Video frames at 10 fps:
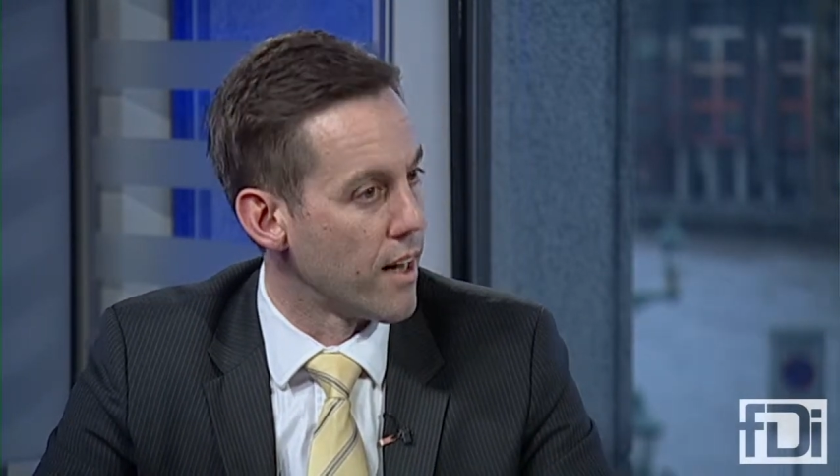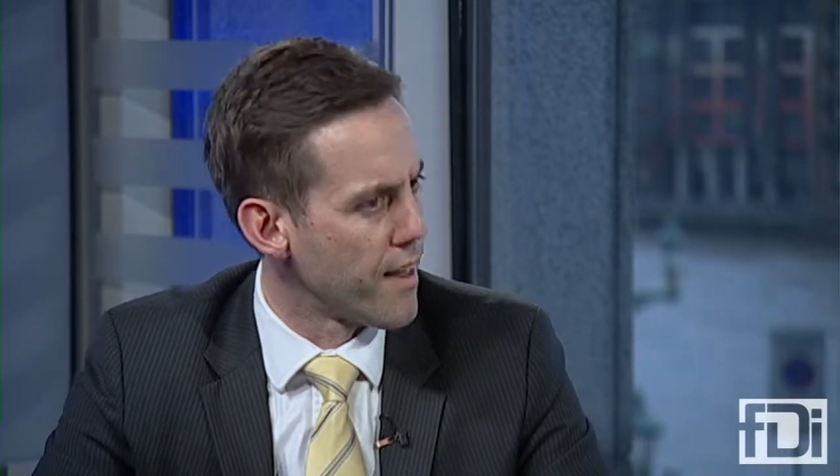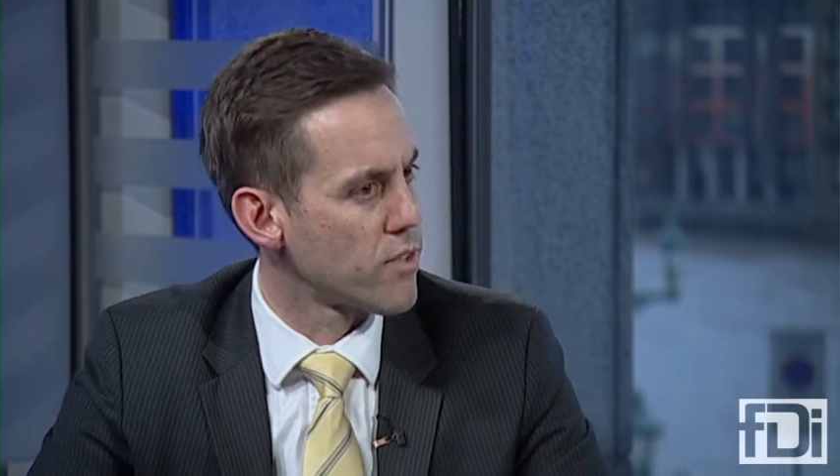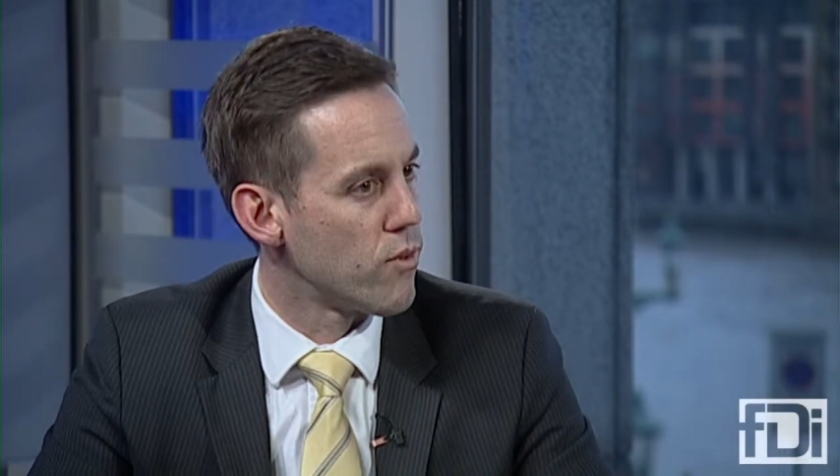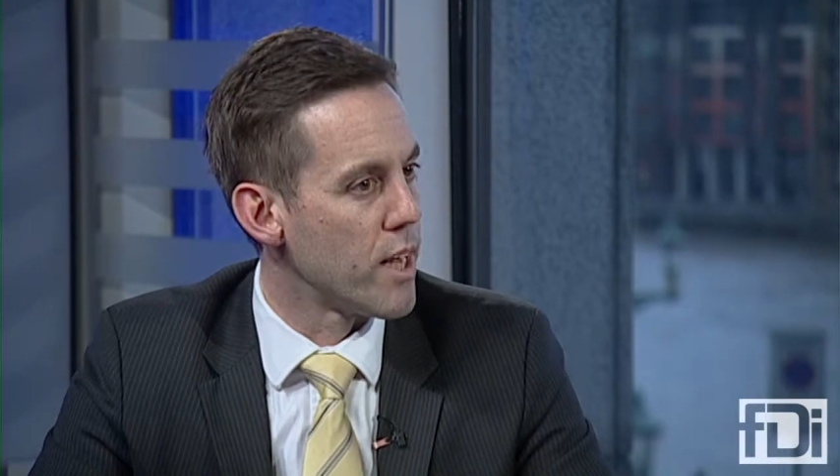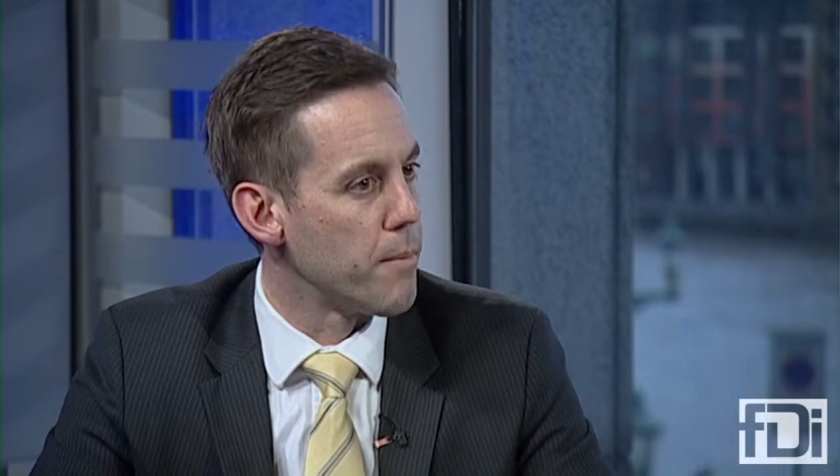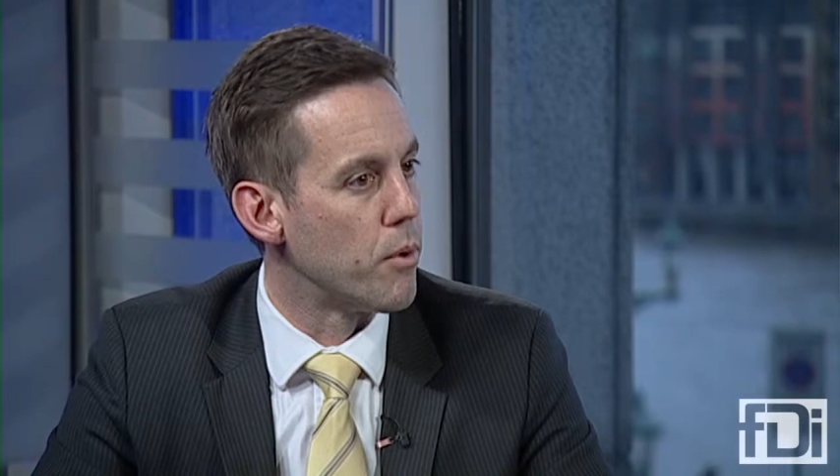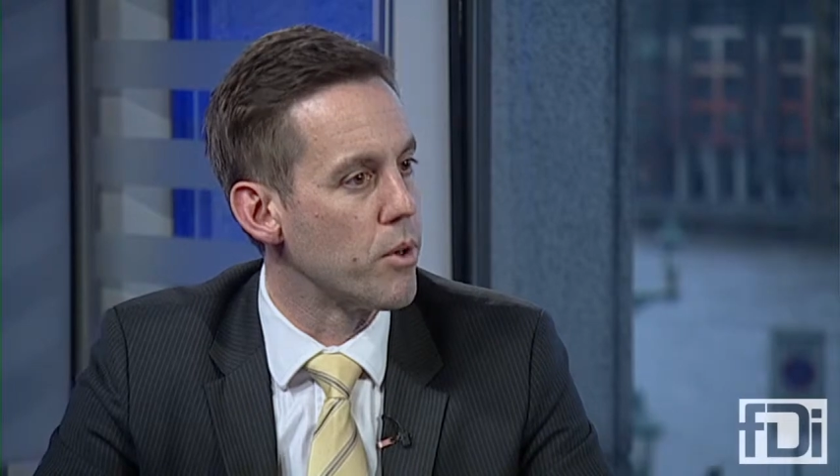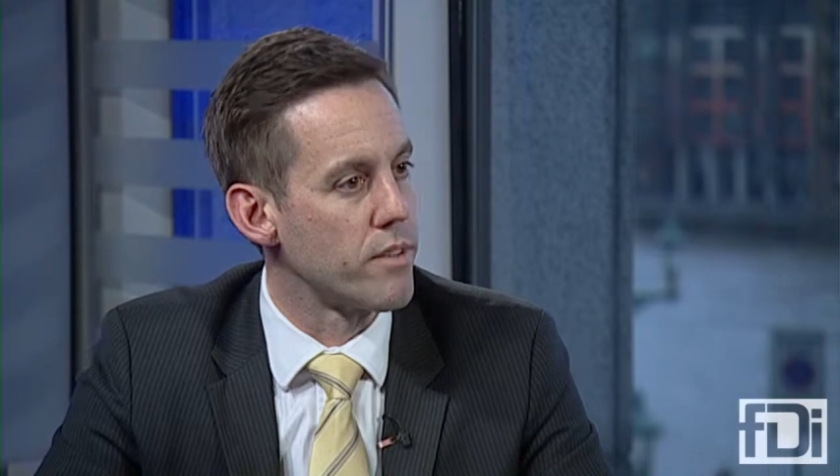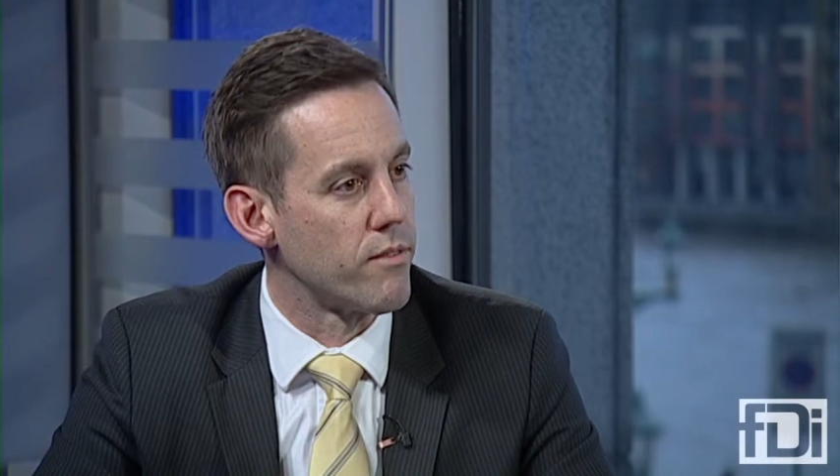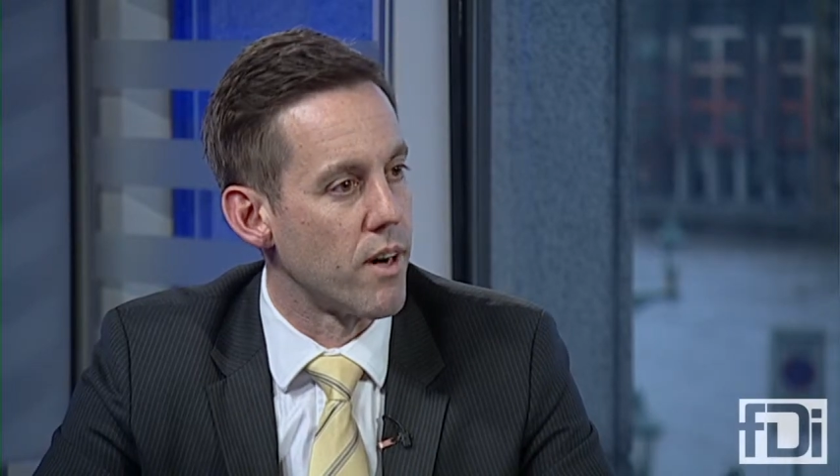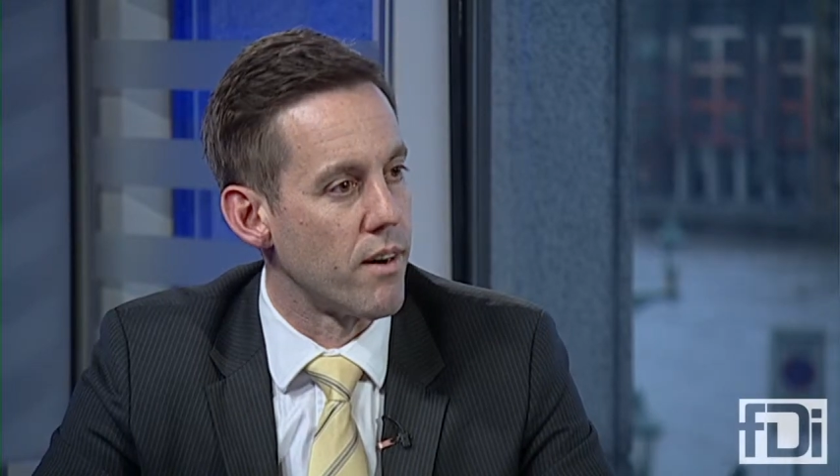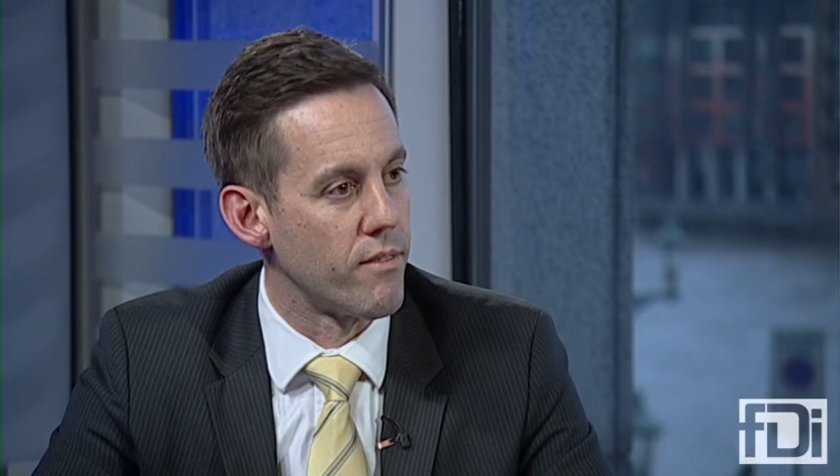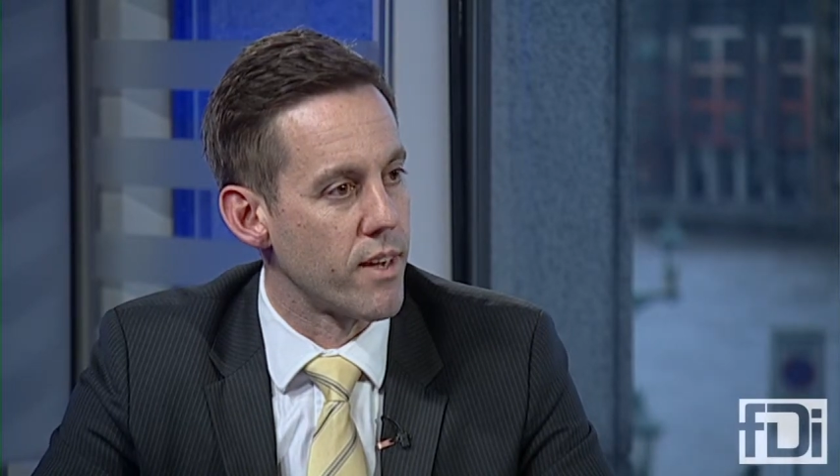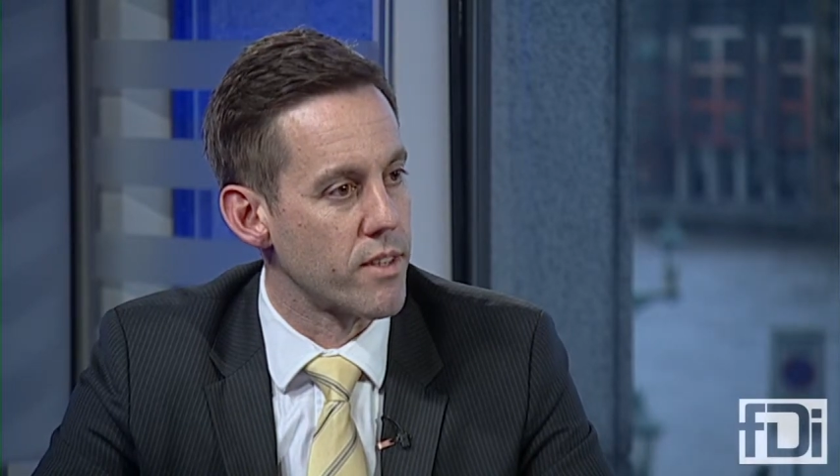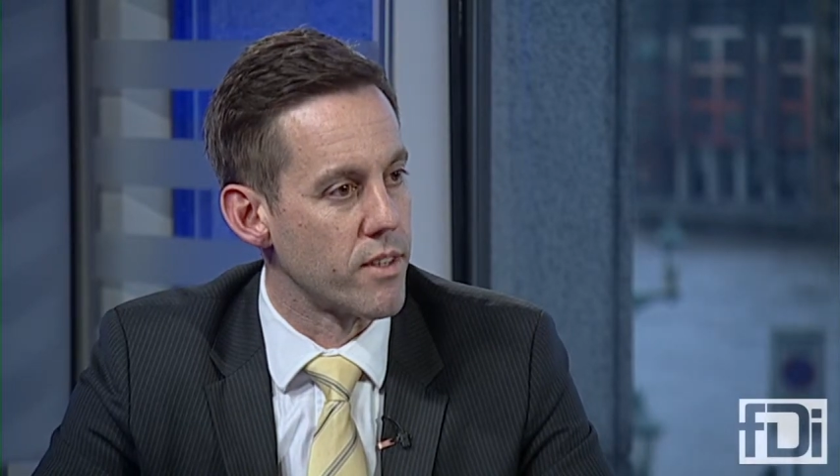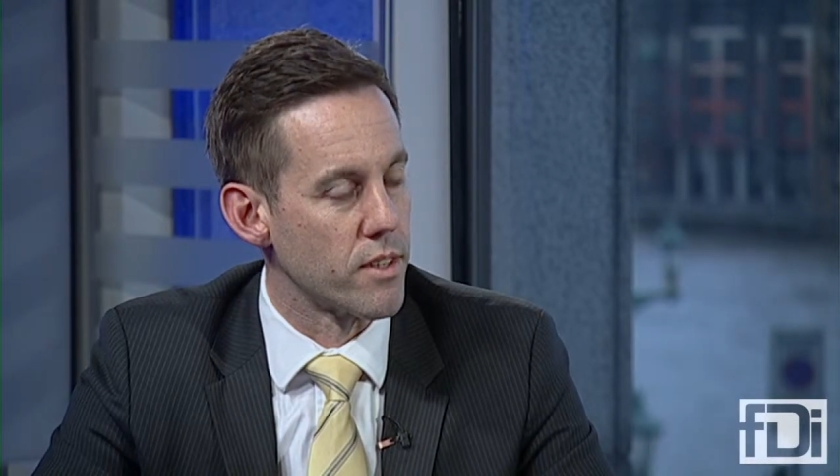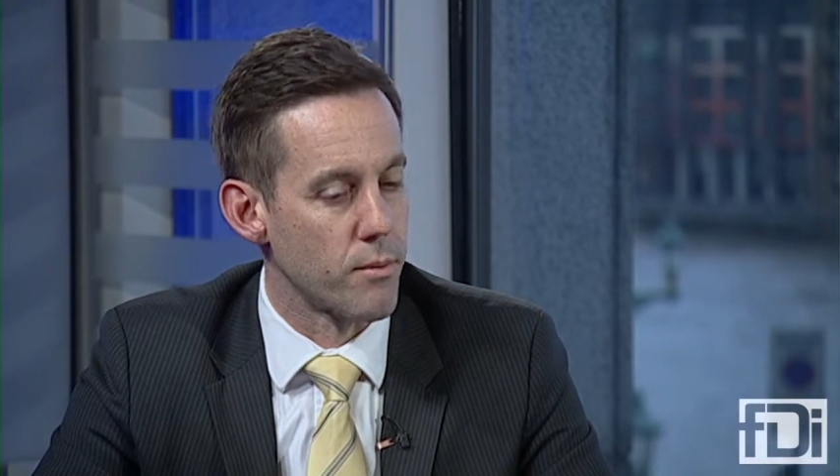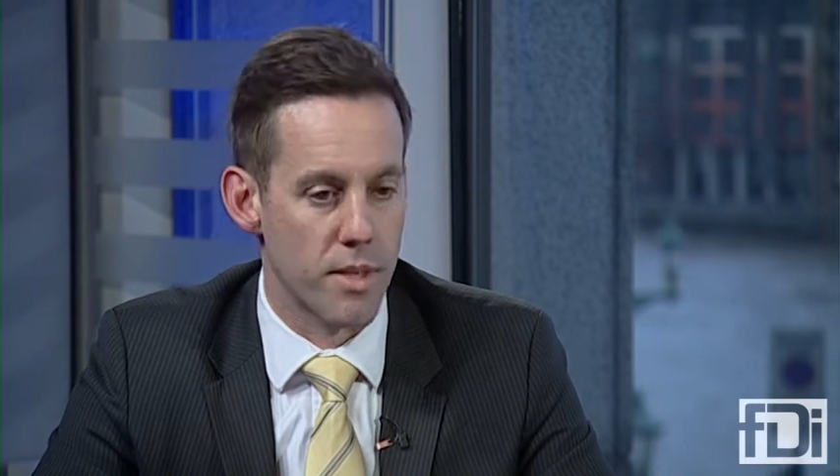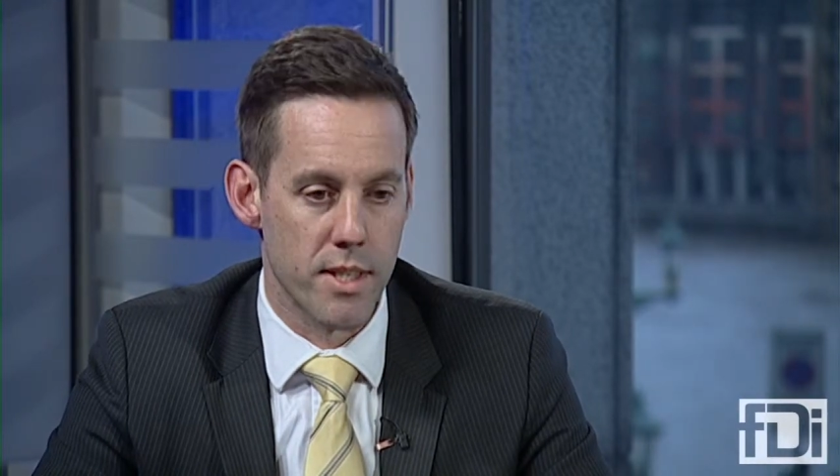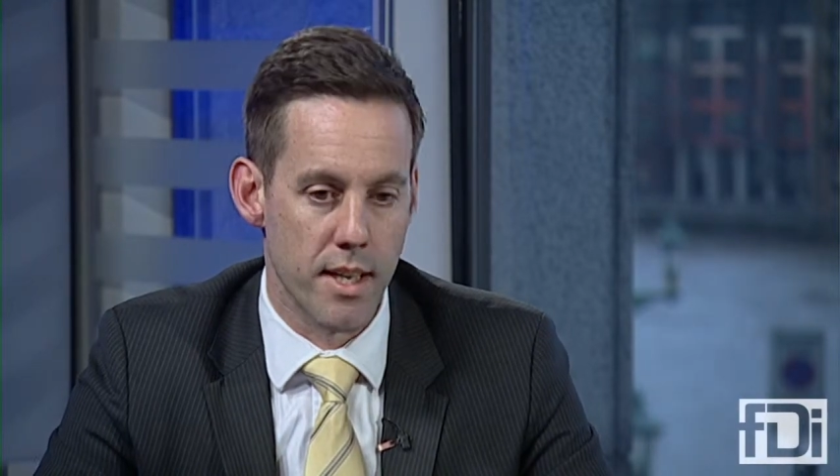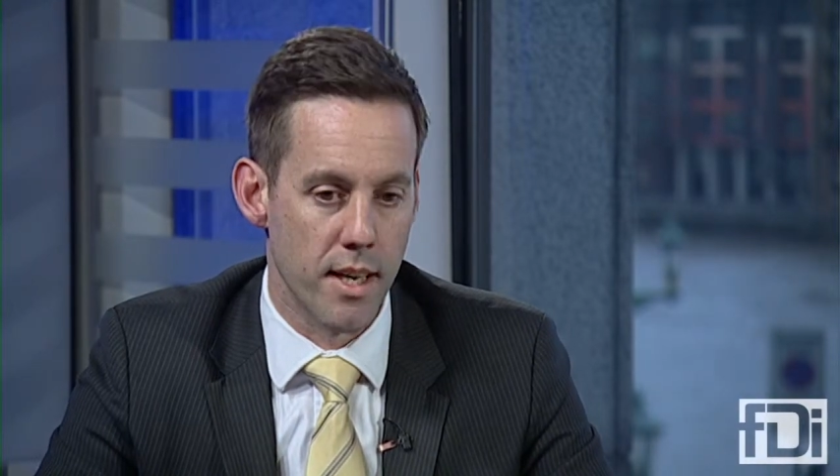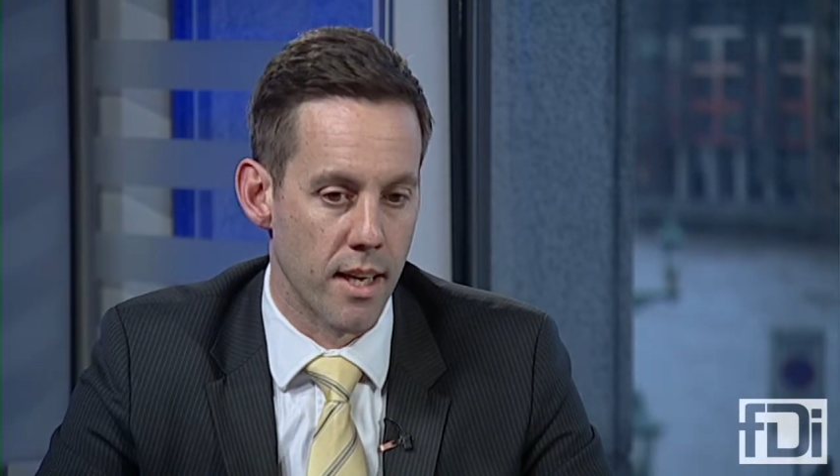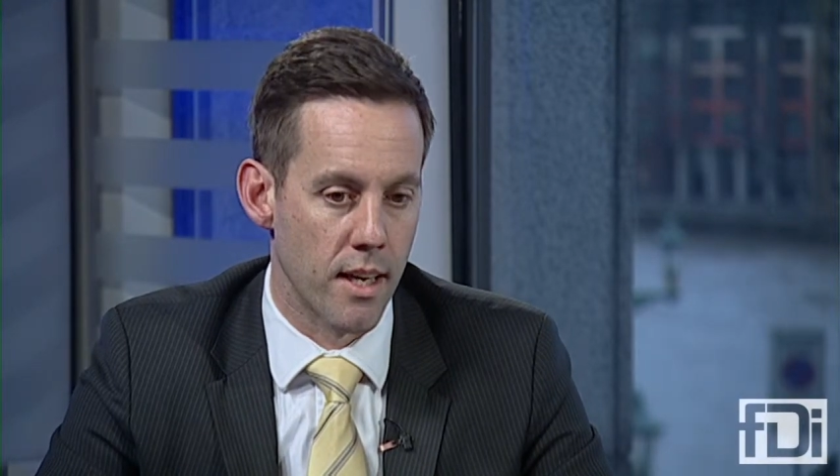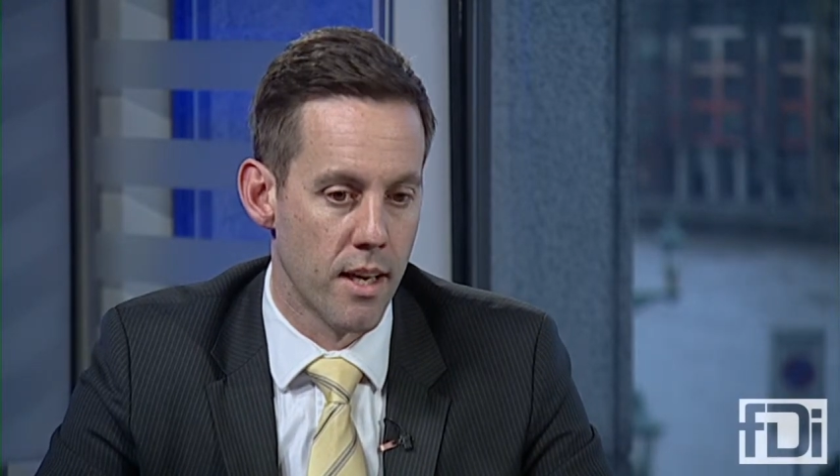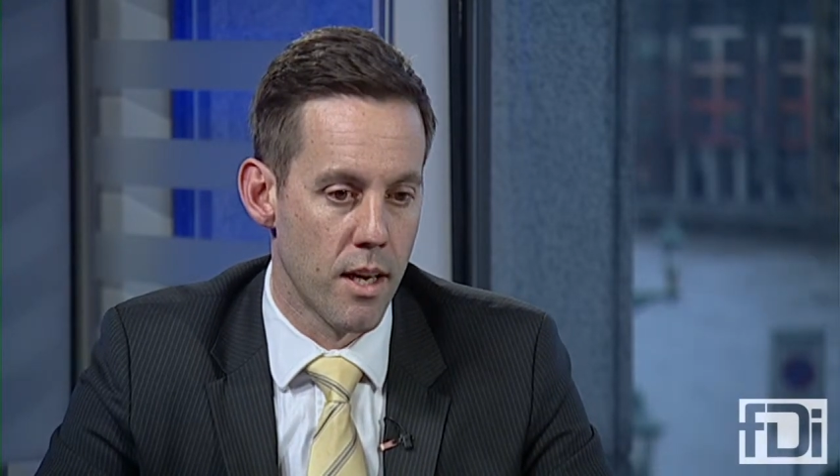that's really important for our investors, and we're seeing